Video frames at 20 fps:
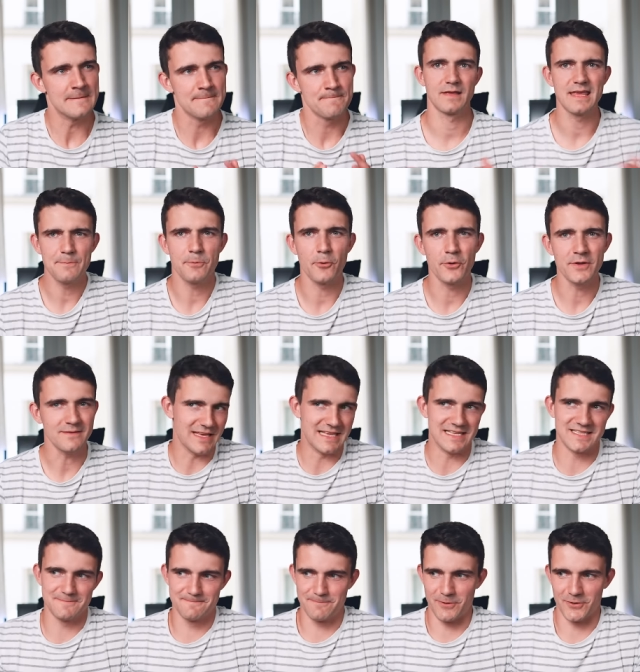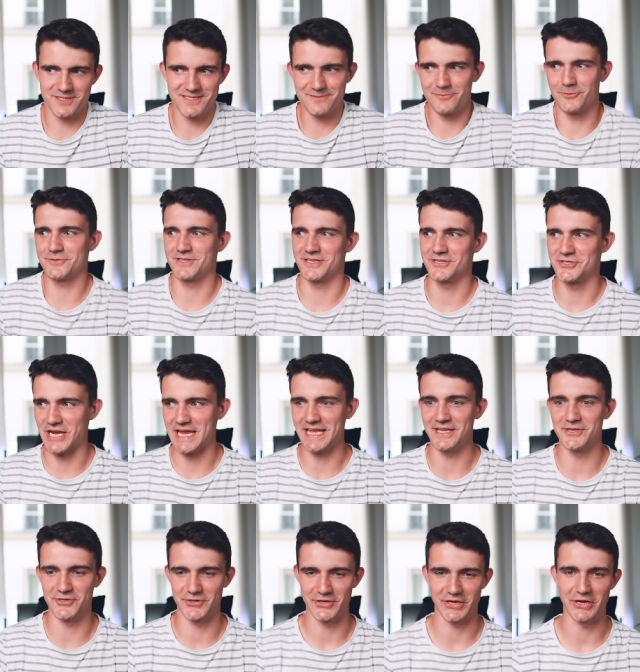Key point, it's possible to
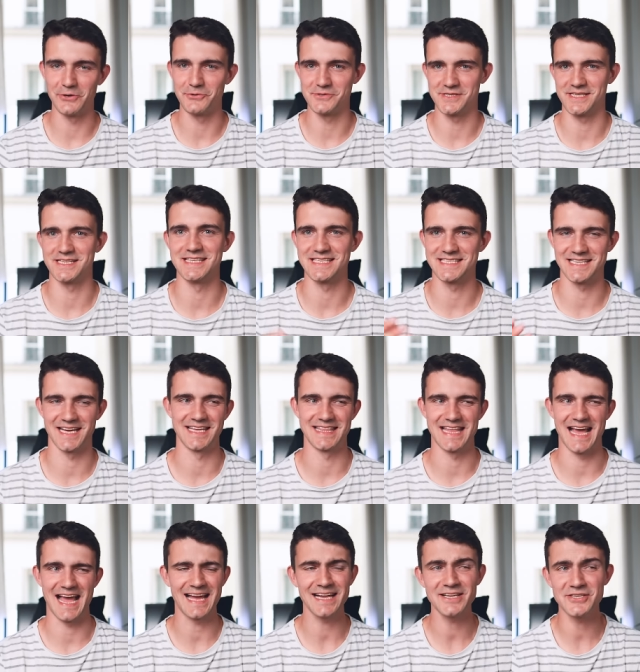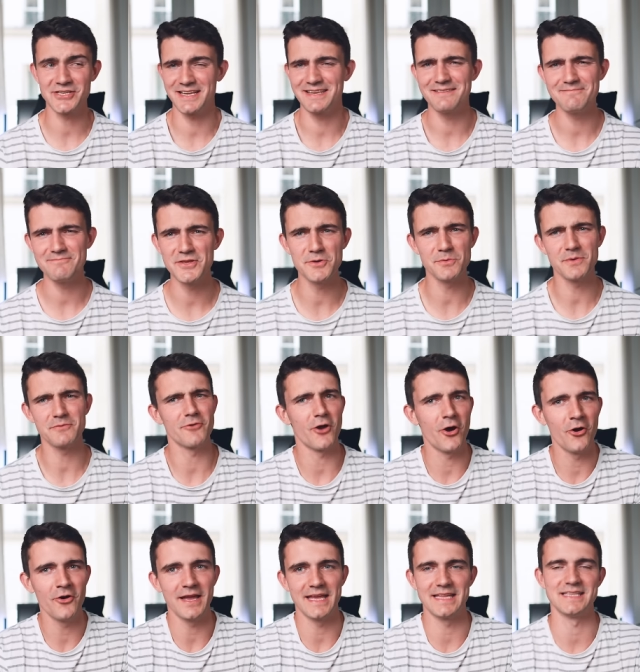change your goals and decide that actually you were
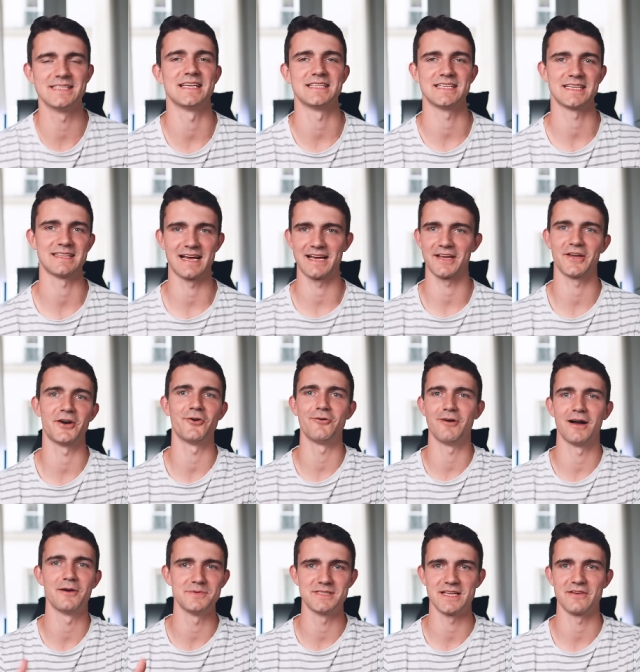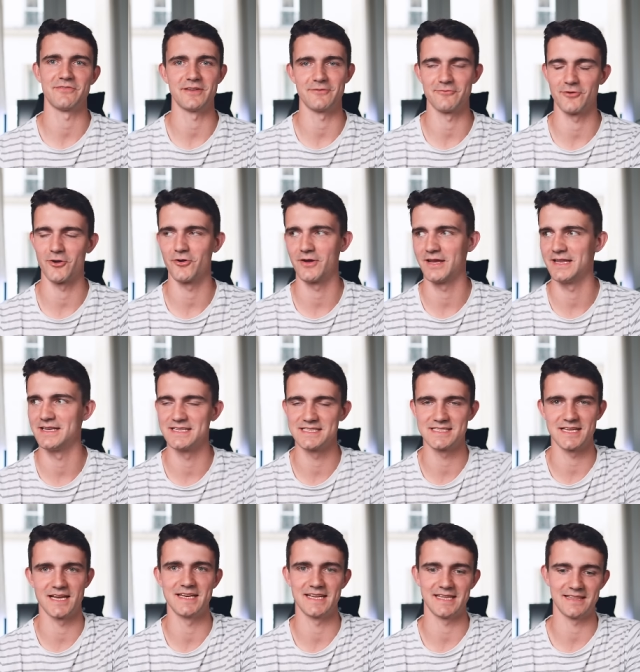wrong in setting that goal. I was definitely wrong in
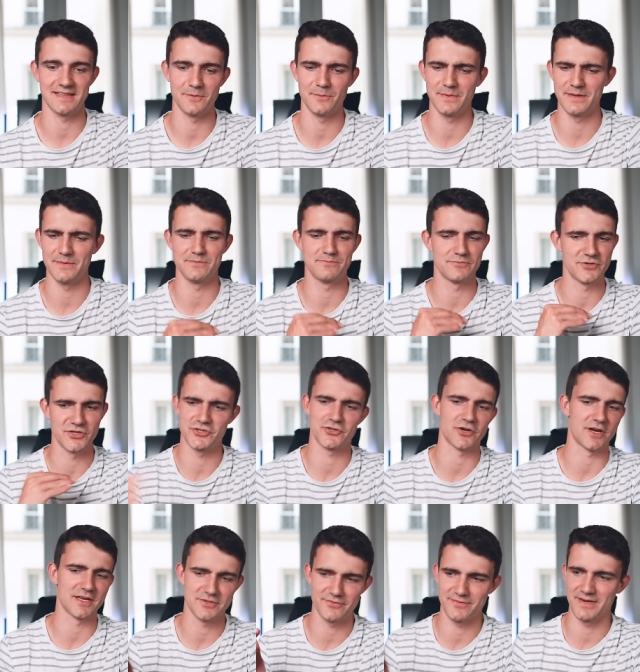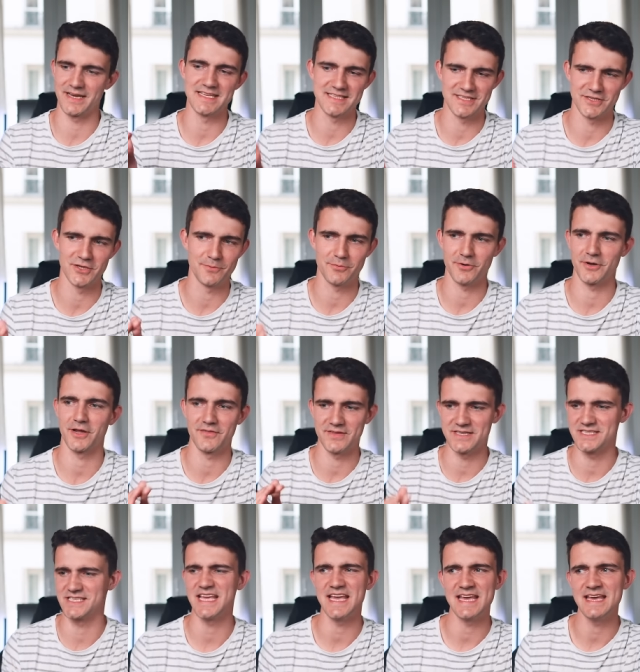deciding that we should try to release a new product
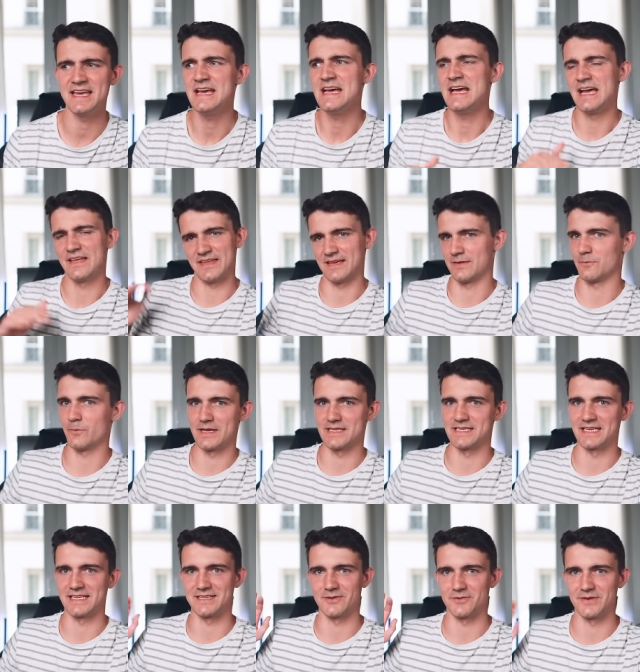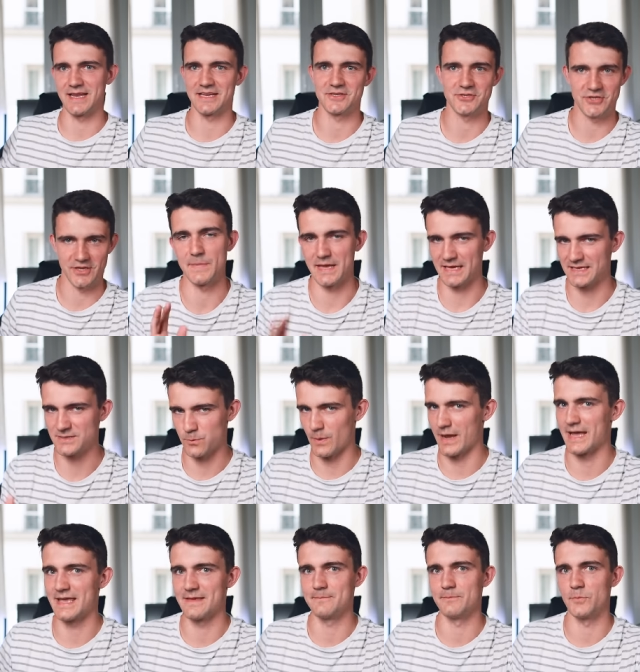this year. I think waiting till next year makes
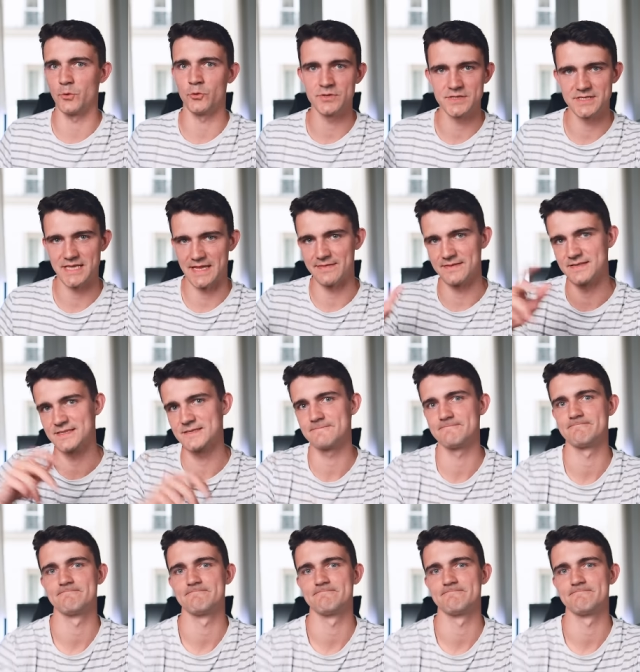way more sense.